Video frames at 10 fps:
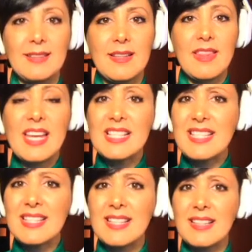
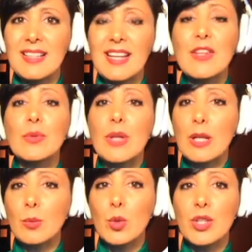This, in the
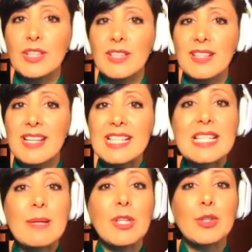real world, is
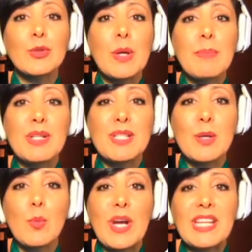similar to a
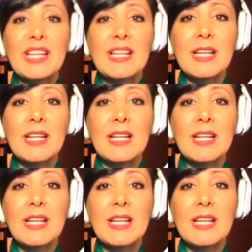person waiting in